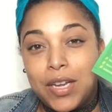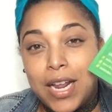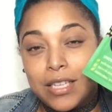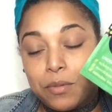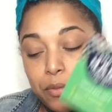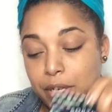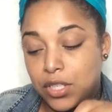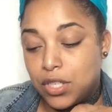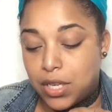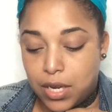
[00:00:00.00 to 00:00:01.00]
an
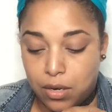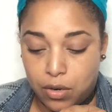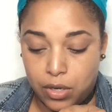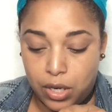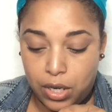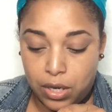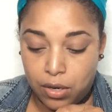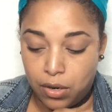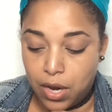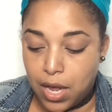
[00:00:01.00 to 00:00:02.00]
expiration date on
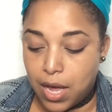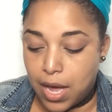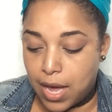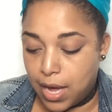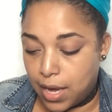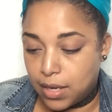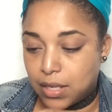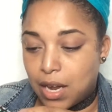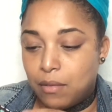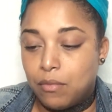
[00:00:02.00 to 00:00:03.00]
here
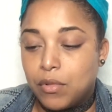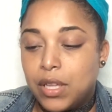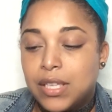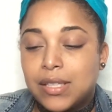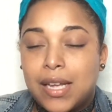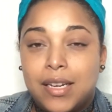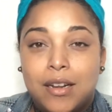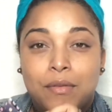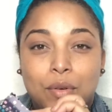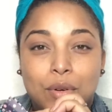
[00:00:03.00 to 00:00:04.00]
and I'm really
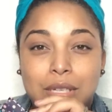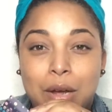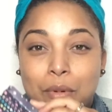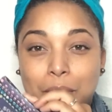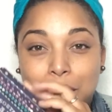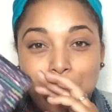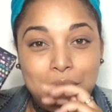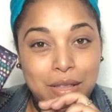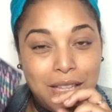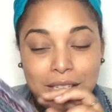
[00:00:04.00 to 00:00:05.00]
excited. Of course, I won't be
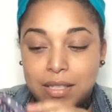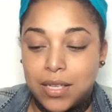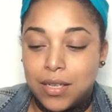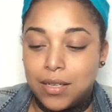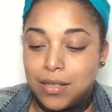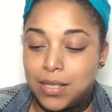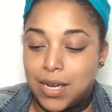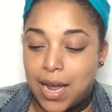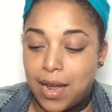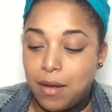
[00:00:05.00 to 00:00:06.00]
using these
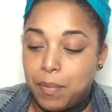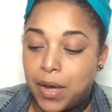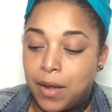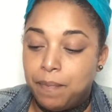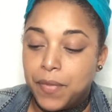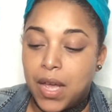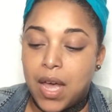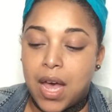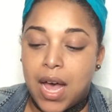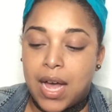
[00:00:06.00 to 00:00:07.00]
today, but
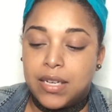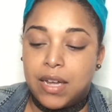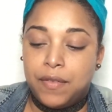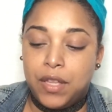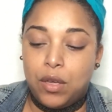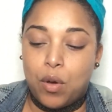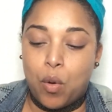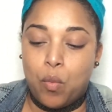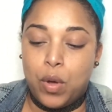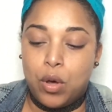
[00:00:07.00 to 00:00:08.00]
I definitely
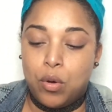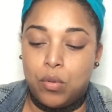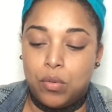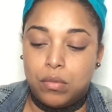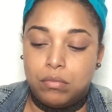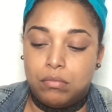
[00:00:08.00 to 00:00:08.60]
will